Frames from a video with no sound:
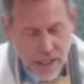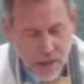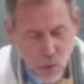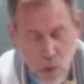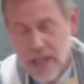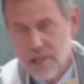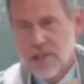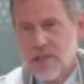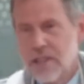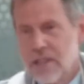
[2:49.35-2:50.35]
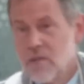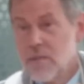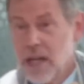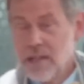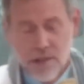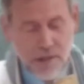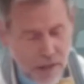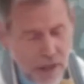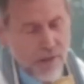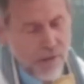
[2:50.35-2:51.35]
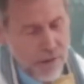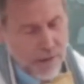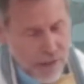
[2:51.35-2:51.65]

the wisest legal minds in the country.